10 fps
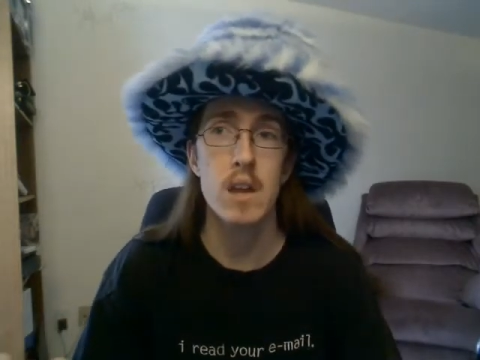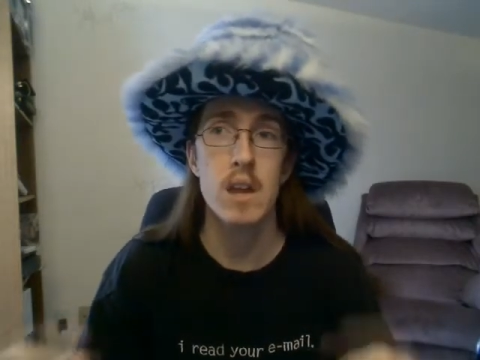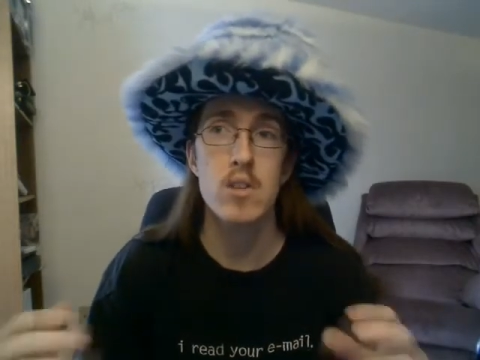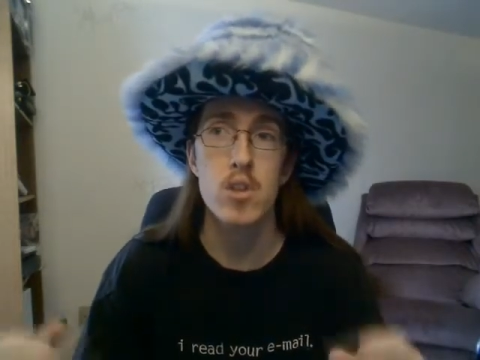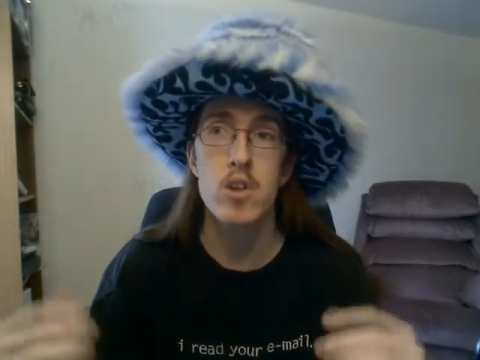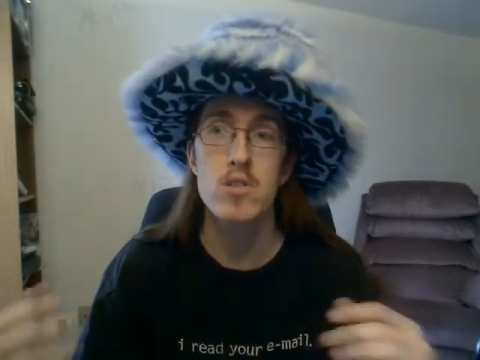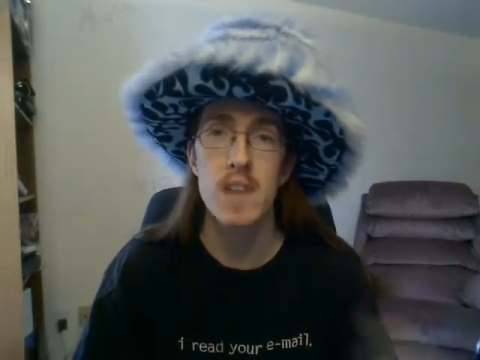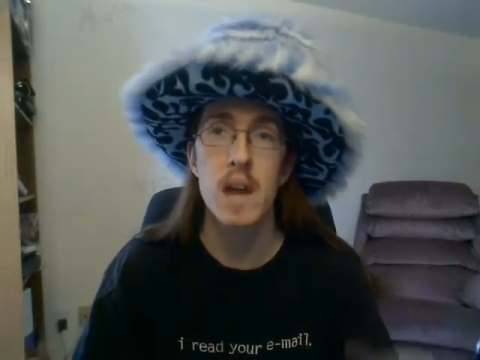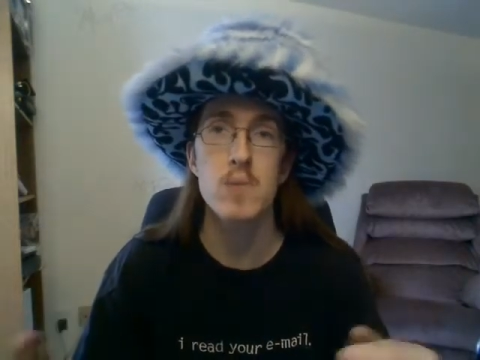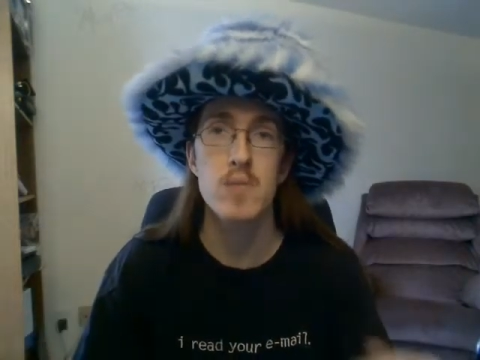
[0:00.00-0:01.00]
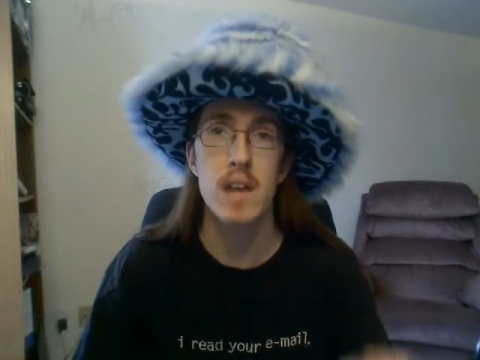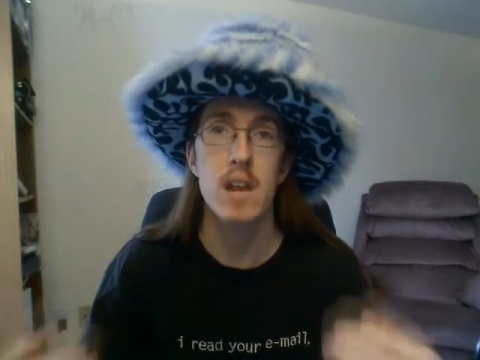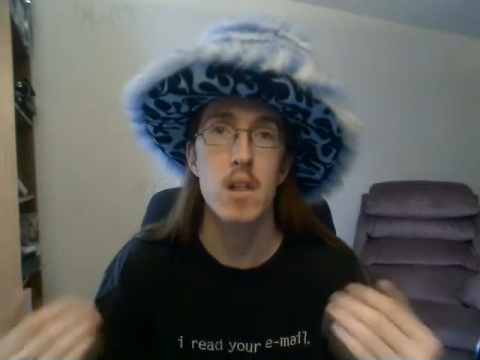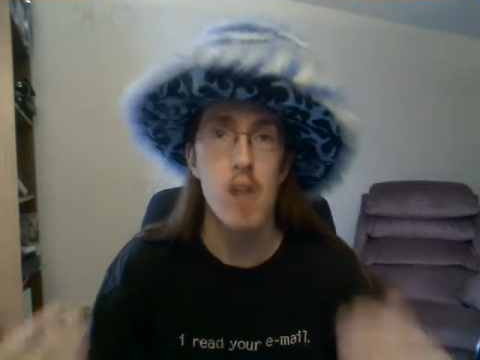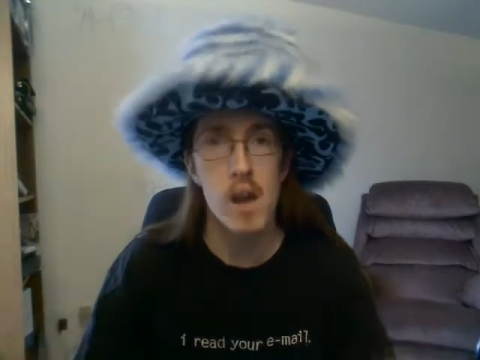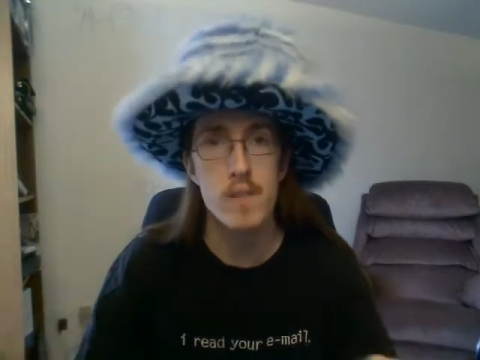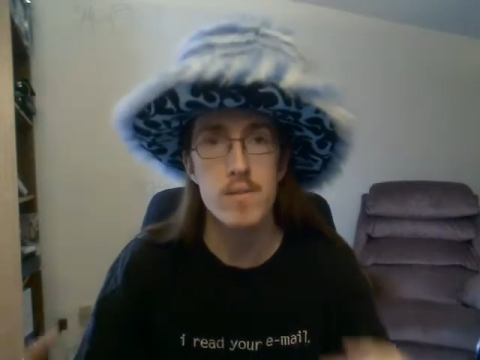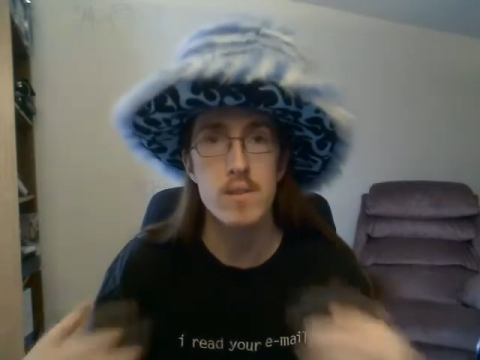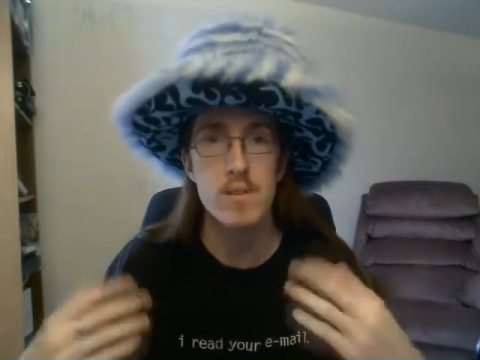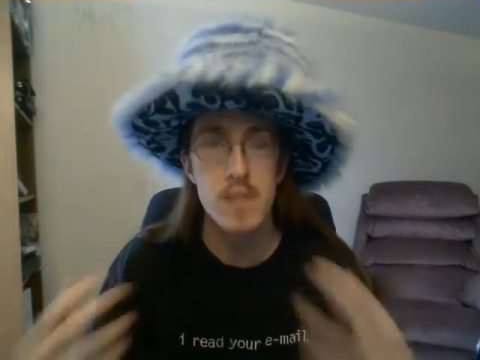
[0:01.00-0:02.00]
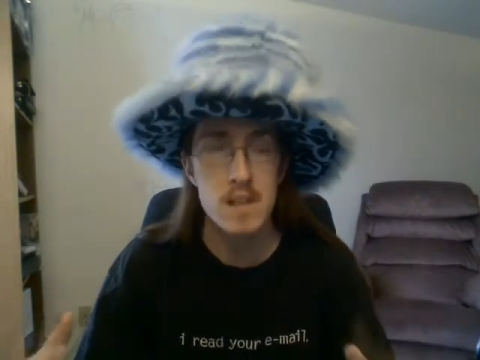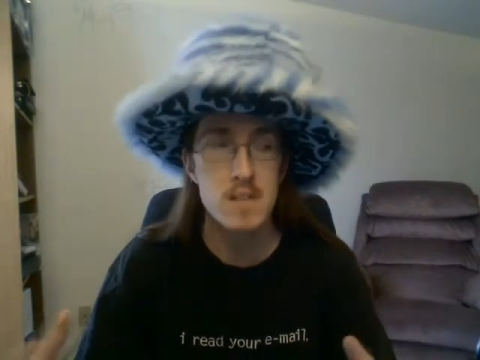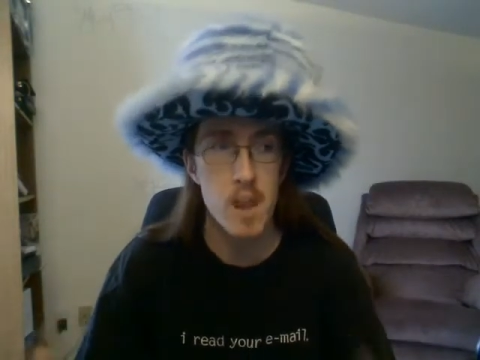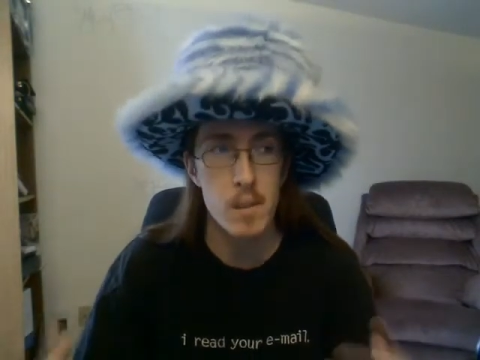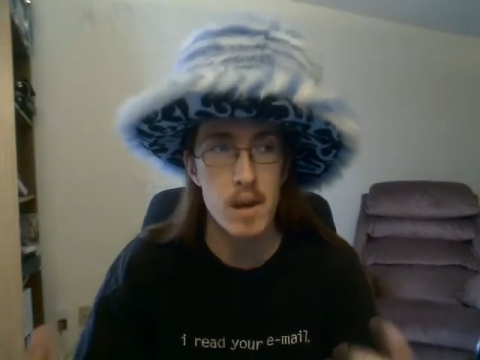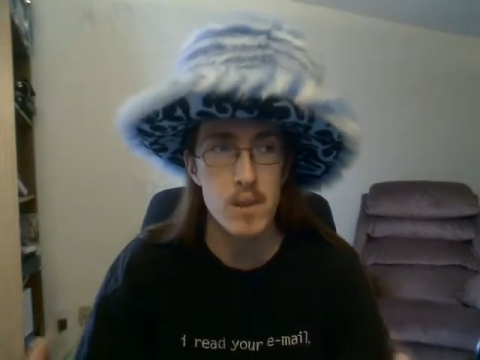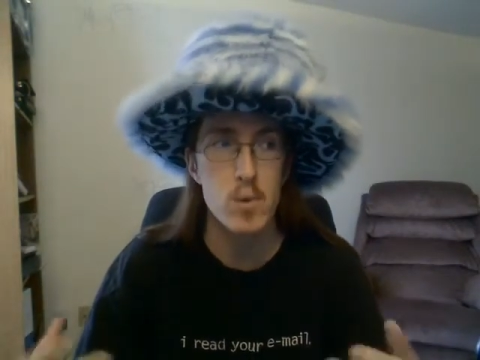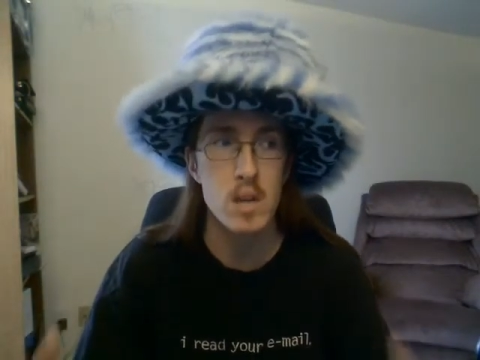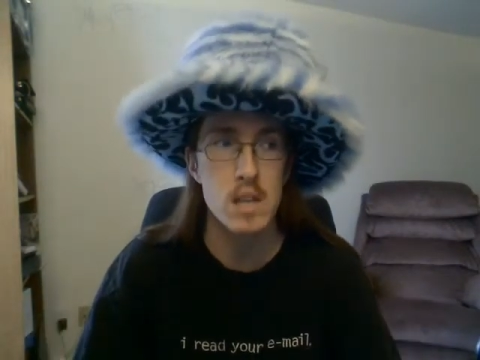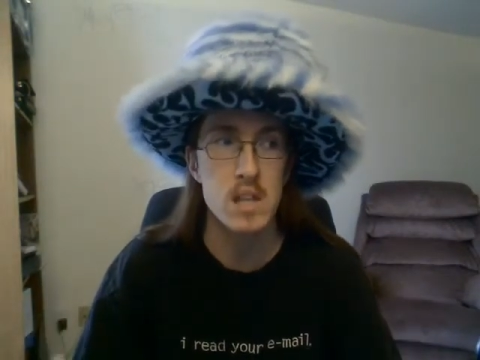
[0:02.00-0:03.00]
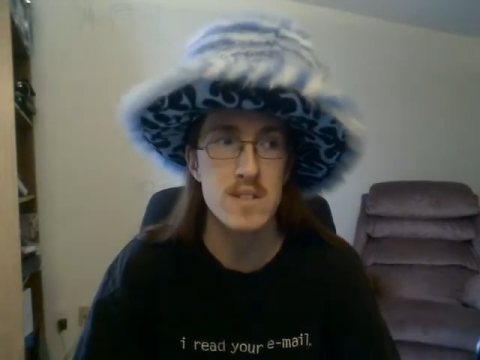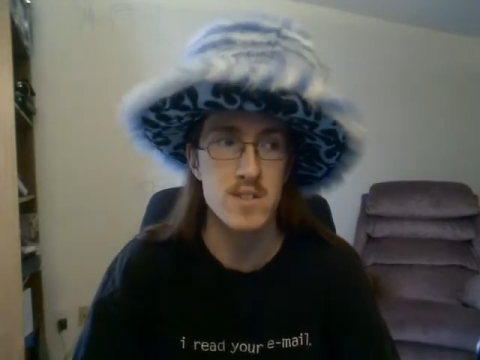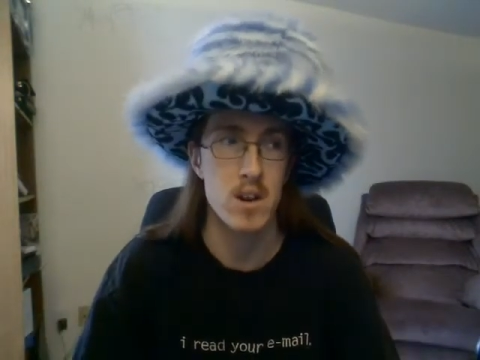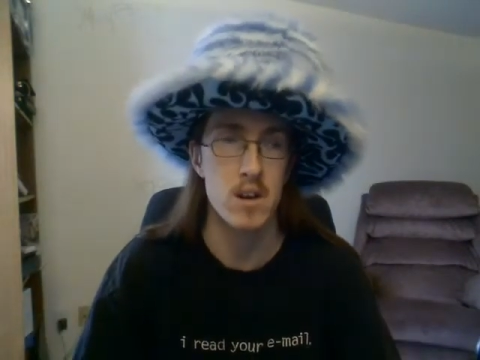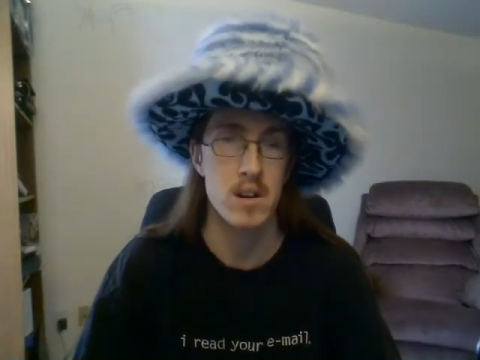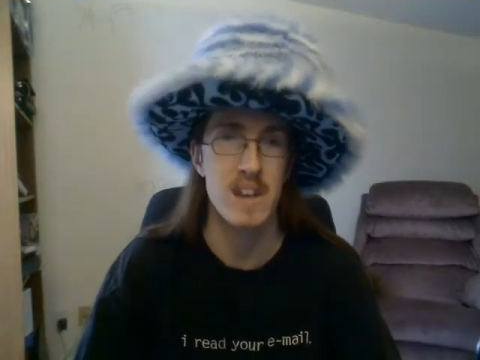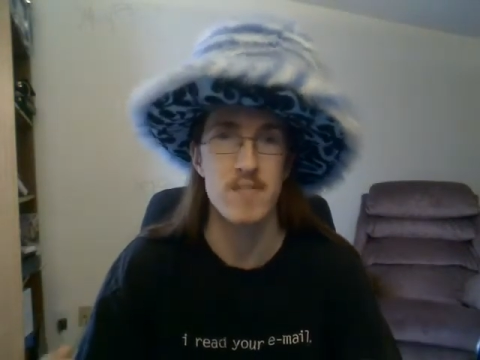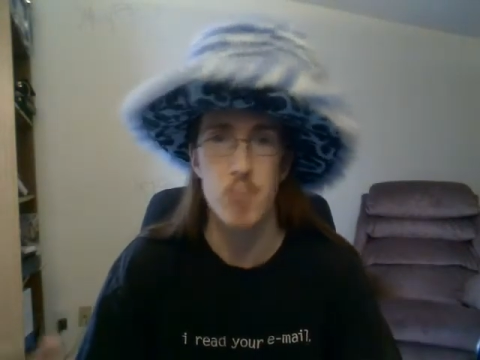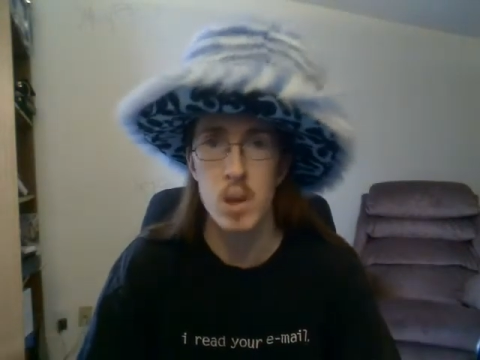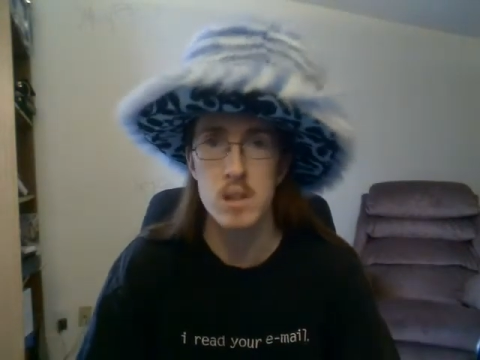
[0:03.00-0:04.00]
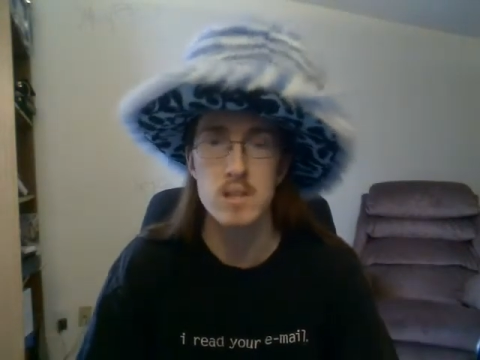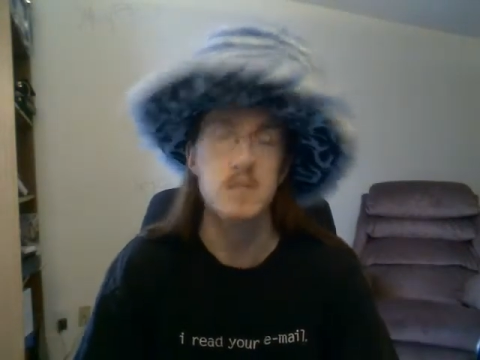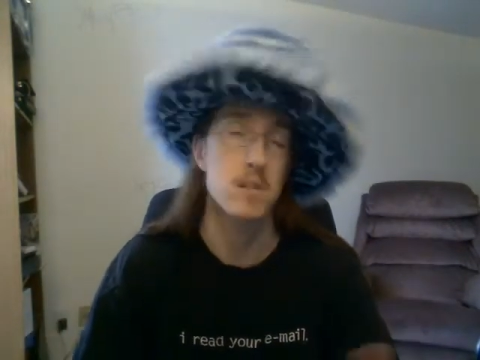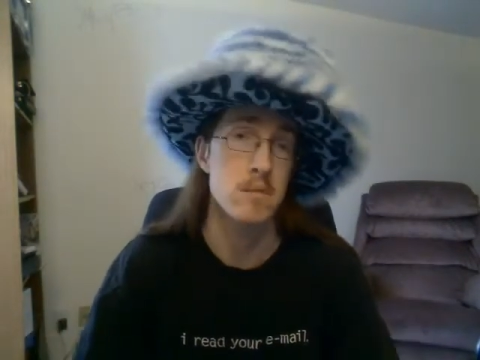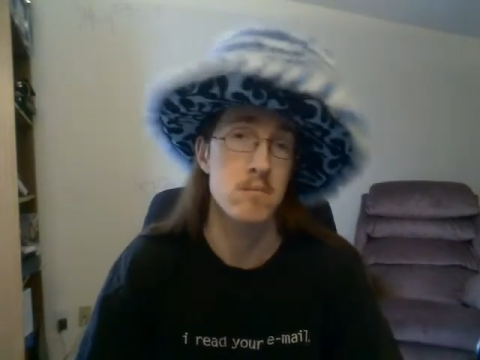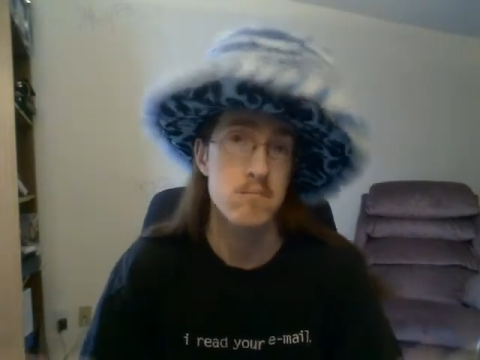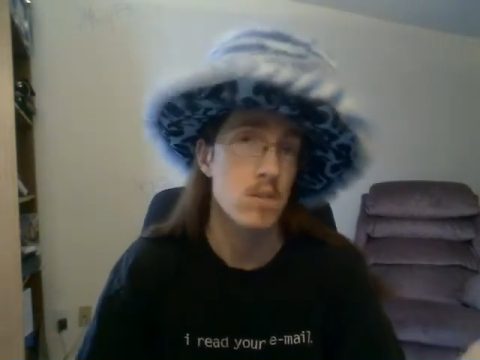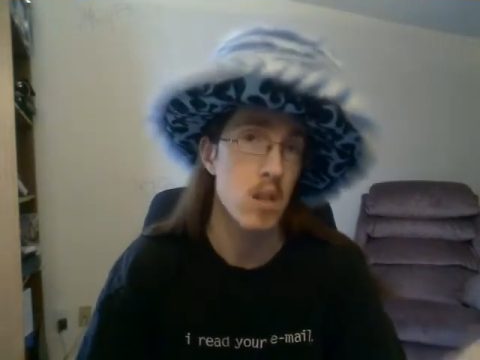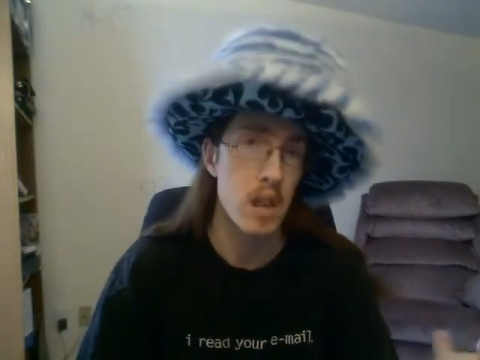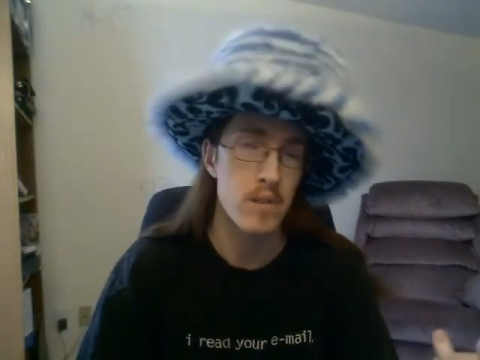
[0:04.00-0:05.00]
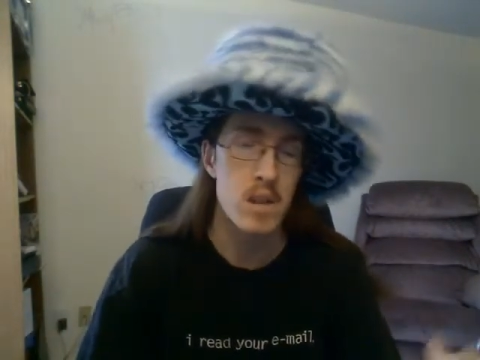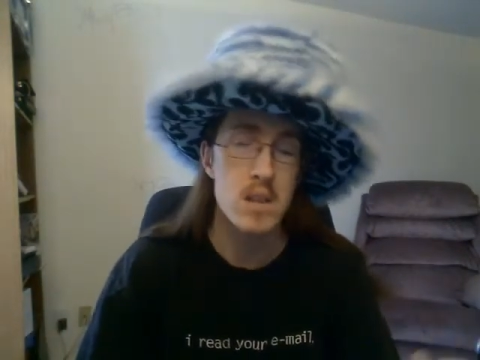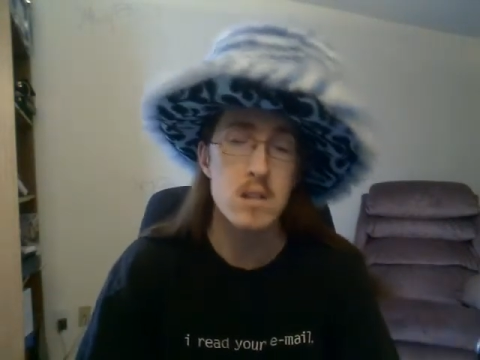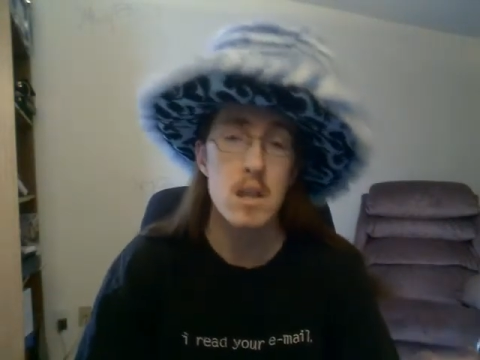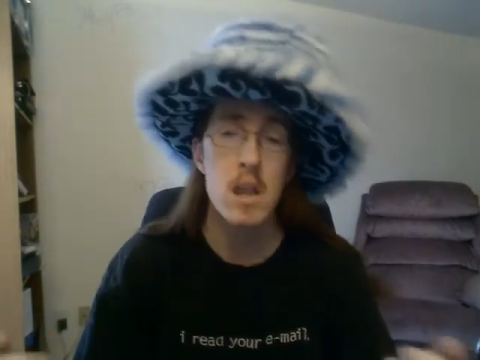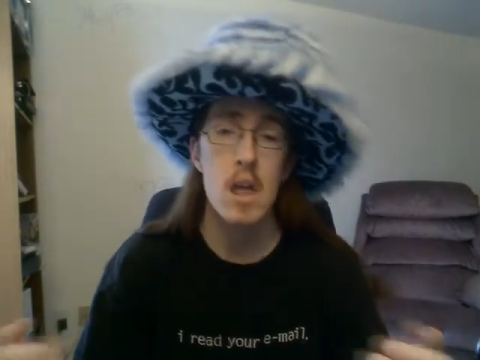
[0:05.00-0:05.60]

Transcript: it turns out that a lot of the things coming out of WikiLeaks are kind of pointless, and a lot of it is,